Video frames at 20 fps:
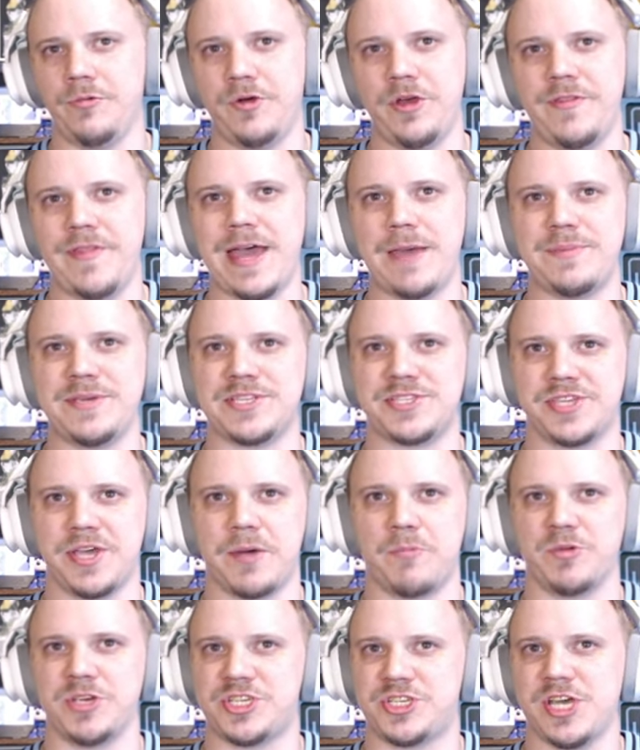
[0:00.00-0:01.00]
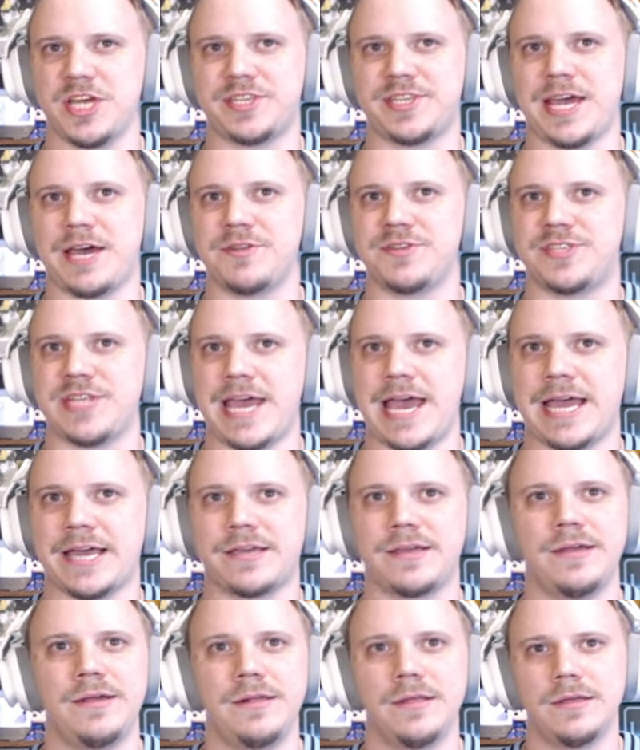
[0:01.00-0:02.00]
wouldn't that be something? We shut down
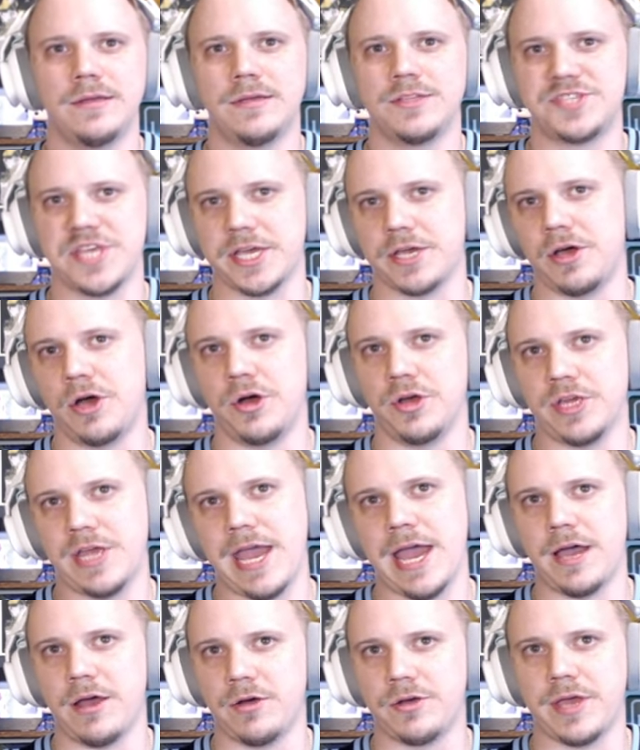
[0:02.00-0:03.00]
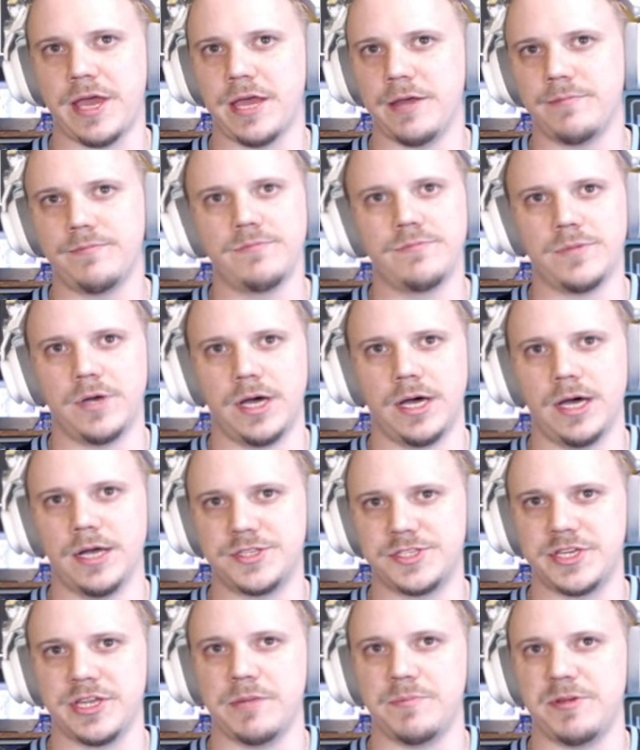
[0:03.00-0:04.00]
Dak. It's like, oh, yeah, okay. Uh,
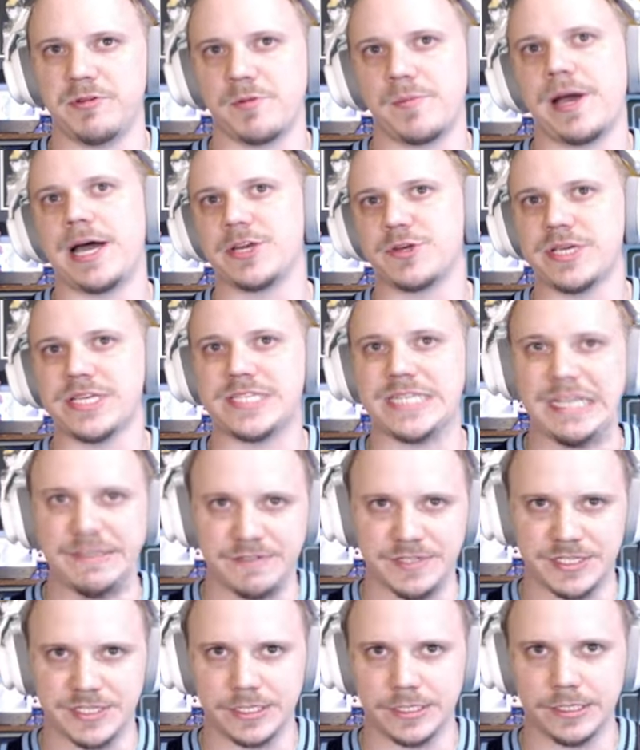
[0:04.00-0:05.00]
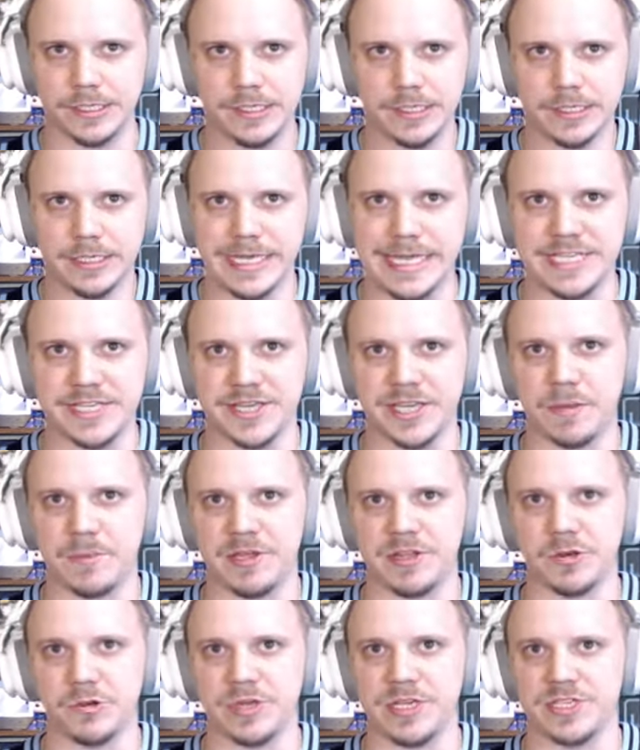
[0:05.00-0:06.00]
it's going to be Rhamondre Stevenson. He's going to
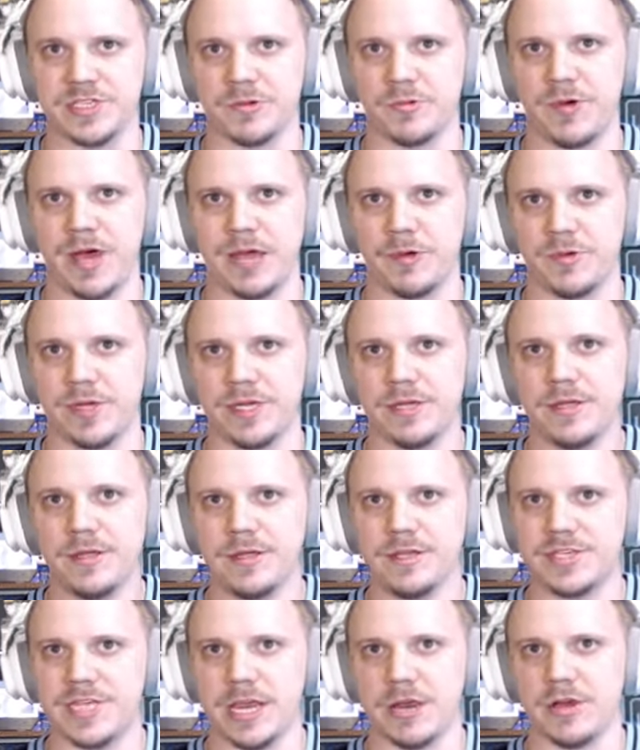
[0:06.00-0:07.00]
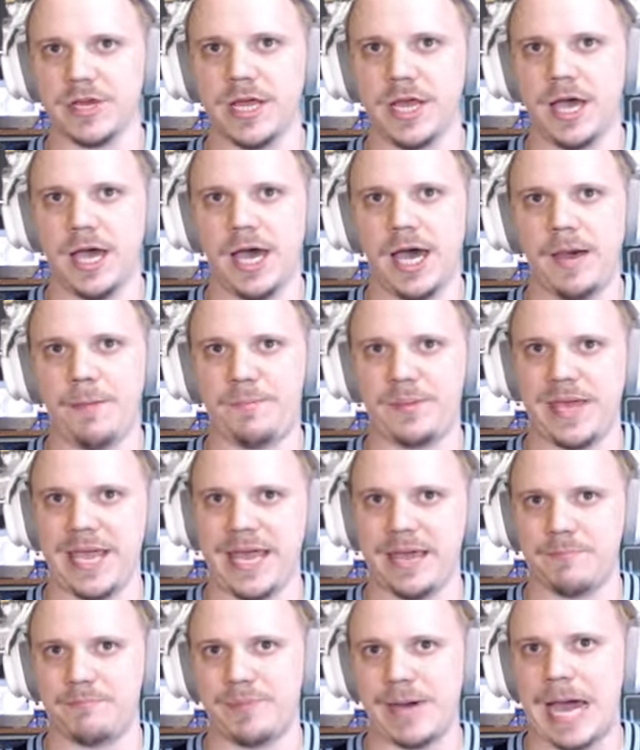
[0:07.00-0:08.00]
be the reason why we tear you up.
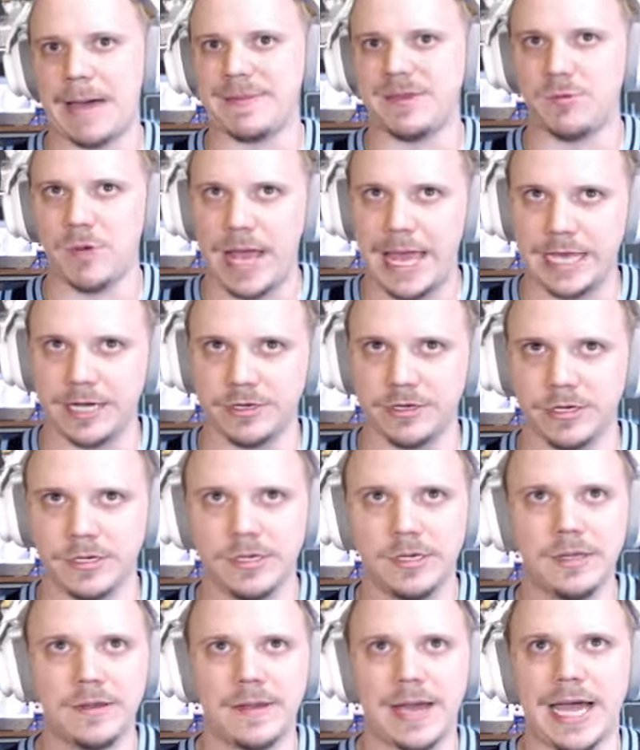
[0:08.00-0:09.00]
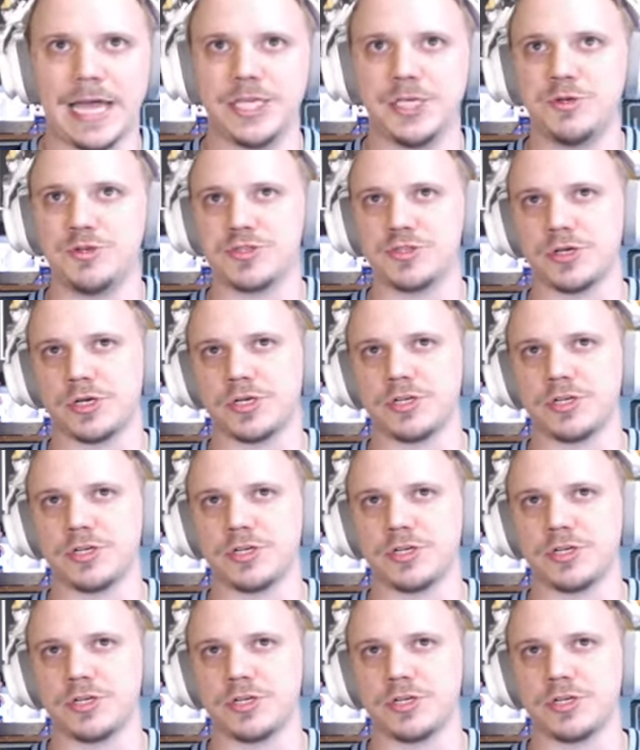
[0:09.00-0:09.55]
And Bobby Wagner, I used to